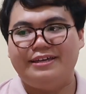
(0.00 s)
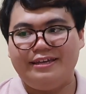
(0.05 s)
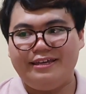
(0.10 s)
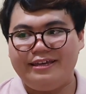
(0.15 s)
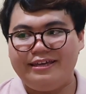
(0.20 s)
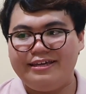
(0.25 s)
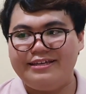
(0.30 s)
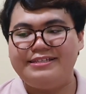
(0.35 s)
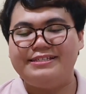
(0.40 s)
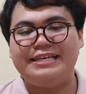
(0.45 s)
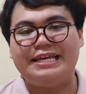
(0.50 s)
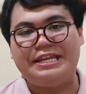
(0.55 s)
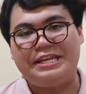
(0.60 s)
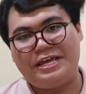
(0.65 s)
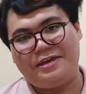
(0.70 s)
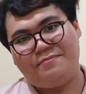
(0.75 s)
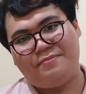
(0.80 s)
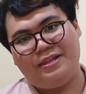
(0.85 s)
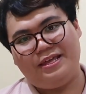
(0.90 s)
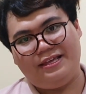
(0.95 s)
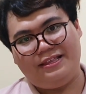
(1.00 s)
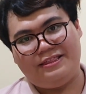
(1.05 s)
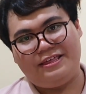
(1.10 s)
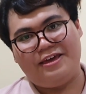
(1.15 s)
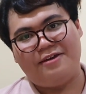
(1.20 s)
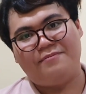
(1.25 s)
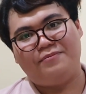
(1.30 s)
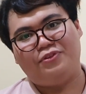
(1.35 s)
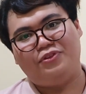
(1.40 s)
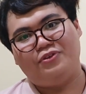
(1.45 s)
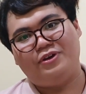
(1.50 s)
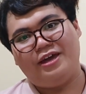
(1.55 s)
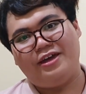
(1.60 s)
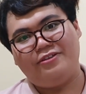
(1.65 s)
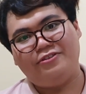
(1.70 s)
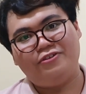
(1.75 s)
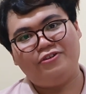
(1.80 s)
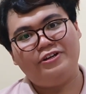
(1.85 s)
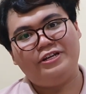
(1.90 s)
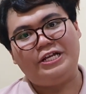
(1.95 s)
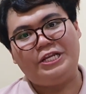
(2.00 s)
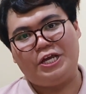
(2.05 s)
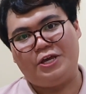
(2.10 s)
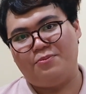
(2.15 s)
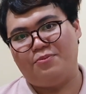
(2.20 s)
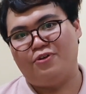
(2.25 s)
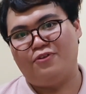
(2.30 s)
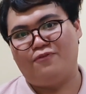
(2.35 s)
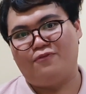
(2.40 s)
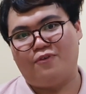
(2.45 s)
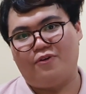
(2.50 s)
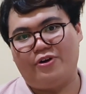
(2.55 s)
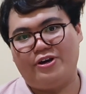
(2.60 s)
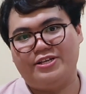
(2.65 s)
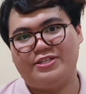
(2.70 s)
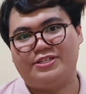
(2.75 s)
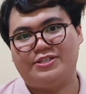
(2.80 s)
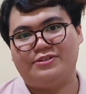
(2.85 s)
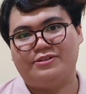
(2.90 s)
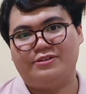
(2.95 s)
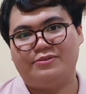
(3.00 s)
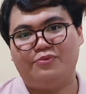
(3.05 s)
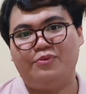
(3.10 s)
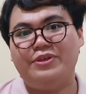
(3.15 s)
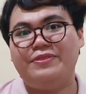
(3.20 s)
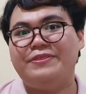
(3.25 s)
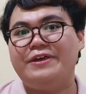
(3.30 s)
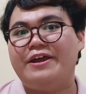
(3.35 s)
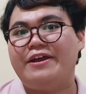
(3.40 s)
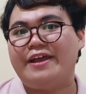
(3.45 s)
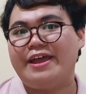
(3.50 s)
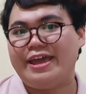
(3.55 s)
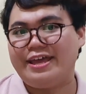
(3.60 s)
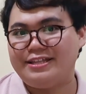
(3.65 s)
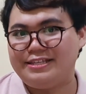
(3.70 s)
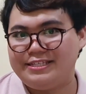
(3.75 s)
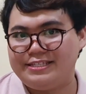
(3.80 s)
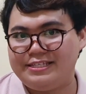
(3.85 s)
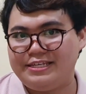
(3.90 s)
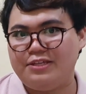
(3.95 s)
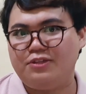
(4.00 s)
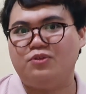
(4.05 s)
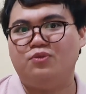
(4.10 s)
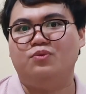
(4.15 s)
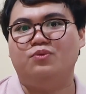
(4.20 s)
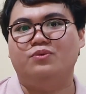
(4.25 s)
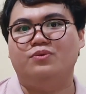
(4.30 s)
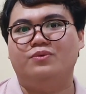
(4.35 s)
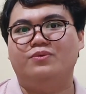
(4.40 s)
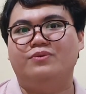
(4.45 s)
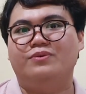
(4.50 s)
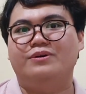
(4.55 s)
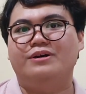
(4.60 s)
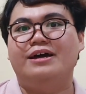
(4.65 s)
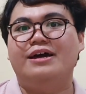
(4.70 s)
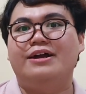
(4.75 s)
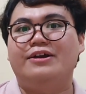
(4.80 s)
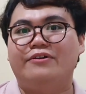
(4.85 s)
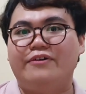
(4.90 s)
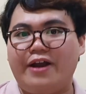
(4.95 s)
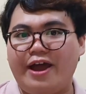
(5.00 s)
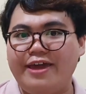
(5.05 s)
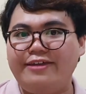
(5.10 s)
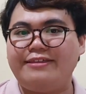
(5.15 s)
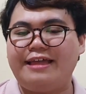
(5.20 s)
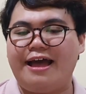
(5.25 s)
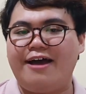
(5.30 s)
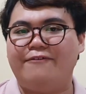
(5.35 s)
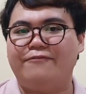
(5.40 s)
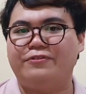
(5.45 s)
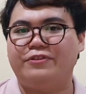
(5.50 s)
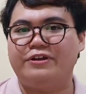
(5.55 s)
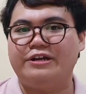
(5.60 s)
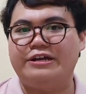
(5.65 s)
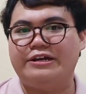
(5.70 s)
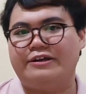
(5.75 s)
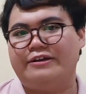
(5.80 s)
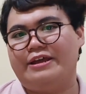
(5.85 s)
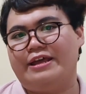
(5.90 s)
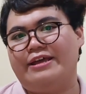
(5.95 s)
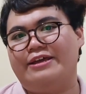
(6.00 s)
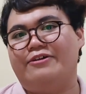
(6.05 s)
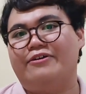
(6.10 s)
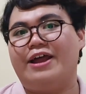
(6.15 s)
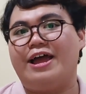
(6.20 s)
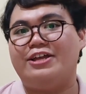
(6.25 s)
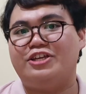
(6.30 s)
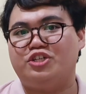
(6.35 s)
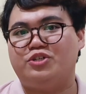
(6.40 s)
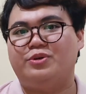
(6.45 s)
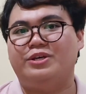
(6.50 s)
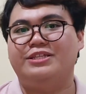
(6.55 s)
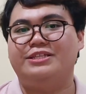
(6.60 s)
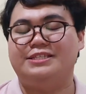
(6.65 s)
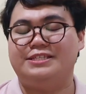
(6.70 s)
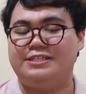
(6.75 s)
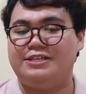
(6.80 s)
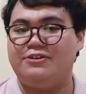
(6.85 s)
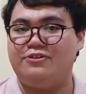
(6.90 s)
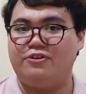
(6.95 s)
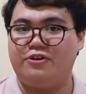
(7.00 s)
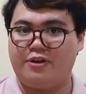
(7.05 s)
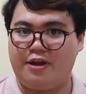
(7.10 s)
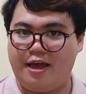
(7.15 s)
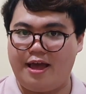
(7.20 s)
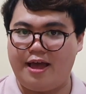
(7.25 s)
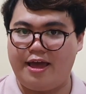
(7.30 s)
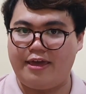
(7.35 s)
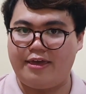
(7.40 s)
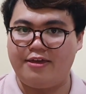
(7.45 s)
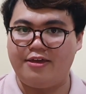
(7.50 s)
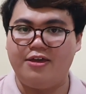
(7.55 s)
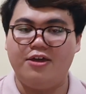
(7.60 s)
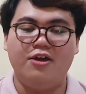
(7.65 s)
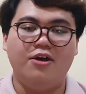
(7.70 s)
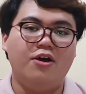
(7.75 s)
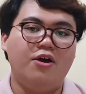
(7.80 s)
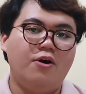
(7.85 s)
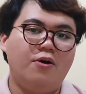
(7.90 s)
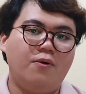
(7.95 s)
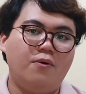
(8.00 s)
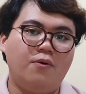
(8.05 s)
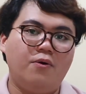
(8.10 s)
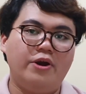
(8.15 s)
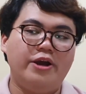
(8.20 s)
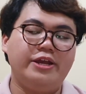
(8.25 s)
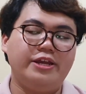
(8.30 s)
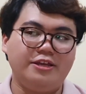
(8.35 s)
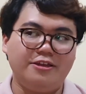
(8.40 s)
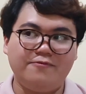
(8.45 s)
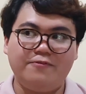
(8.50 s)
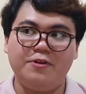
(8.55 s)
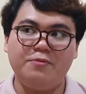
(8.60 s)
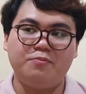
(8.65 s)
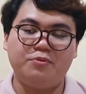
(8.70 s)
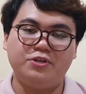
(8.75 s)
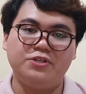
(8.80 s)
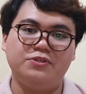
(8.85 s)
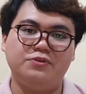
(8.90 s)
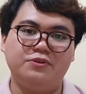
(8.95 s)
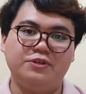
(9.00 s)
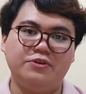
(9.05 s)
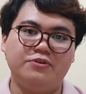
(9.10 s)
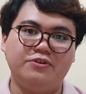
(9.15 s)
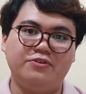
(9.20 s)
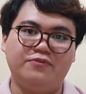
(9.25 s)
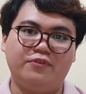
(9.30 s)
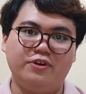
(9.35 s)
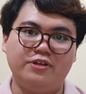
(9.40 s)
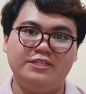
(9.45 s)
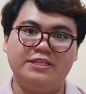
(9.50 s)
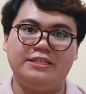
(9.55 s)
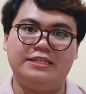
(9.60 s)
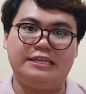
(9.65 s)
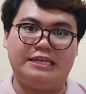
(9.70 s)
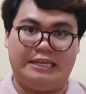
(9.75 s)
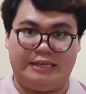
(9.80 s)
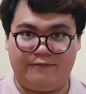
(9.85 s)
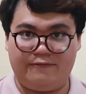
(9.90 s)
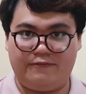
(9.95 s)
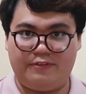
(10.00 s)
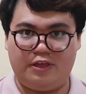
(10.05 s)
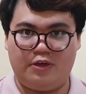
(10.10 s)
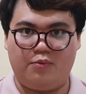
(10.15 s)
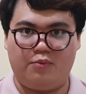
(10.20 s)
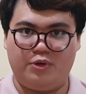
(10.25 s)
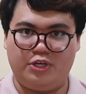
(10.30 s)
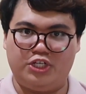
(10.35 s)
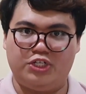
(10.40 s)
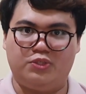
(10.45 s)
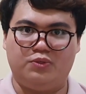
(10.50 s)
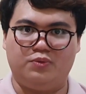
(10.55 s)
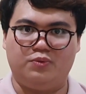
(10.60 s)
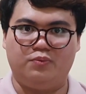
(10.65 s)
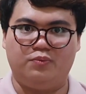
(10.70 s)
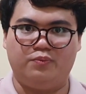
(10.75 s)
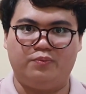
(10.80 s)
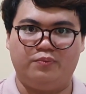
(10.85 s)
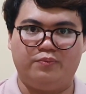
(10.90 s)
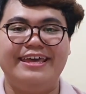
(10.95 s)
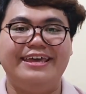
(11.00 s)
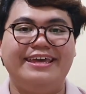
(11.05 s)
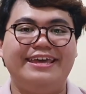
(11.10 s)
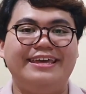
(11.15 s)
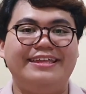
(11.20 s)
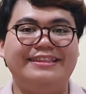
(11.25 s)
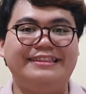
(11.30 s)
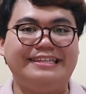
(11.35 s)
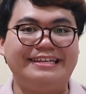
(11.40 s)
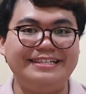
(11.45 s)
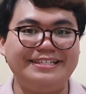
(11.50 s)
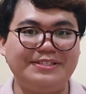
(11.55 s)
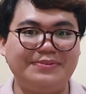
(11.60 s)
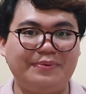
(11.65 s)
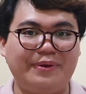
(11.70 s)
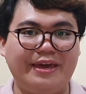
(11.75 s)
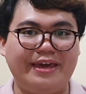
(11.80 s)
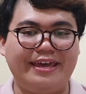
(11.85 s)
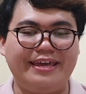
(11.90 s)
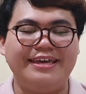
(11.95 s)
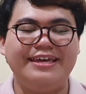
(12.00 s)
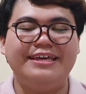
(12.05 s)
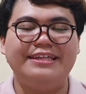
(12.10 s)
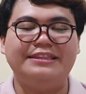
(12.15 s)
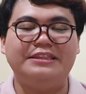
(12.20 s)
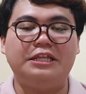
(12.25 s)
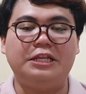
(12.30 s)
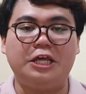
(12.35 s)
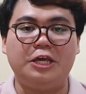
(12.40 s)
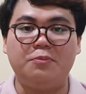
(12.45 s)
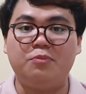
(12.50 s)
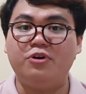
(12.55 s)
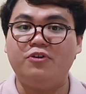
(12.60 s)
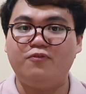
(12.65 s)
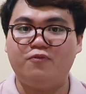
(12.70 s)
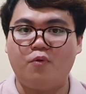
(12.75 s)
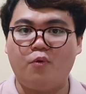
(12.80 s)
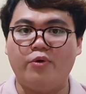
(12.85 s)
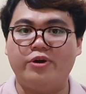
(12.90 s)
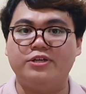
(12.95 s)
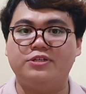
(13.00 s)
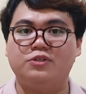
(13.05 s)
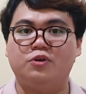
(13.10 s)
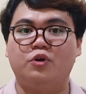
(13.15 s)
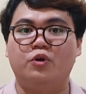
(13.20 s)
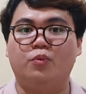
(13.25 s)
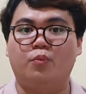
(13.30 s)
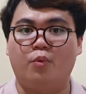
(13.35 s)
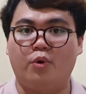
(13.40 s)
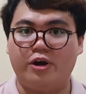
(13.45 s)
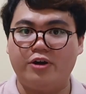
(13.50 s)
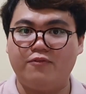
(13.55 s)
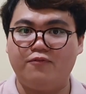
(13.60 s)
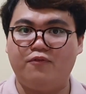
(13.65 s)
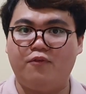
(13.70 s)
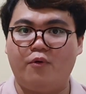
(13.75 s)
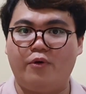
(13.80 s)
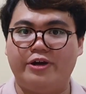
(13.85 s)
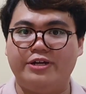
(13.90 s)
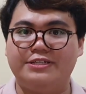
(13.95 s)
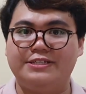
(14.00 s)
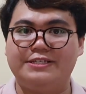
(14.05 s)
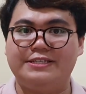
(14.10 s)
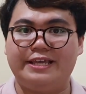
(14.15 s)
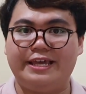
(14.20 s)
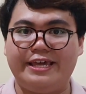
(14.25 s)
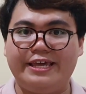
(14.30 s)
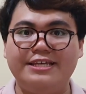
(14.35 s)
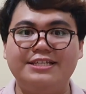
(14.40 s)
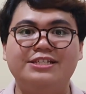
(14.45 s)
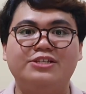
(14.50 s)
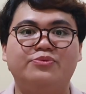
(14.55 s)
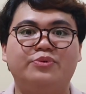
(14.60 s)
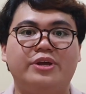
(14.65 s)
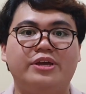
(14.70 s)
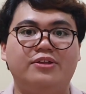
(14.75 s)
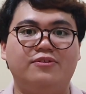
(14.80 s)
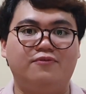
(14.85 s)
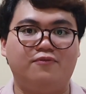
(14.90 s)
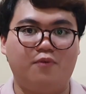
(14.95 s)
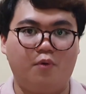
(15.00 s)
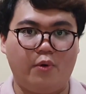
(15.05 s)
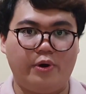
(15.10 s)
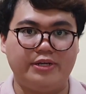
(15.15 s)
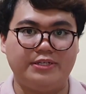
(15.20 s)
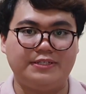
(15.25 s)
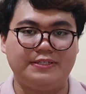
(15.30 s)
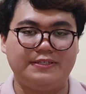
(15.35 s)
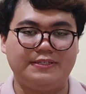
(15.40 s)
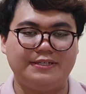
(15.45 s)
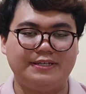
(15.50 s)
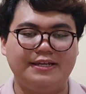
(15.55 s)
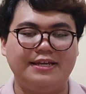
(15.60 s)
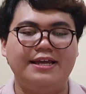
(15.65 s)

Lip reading: is enabling them to enter the labor force with their NC2 right after they graduate senior high, or even pursue the university if they wish to. In this way, the labor force or workforce is reinforced,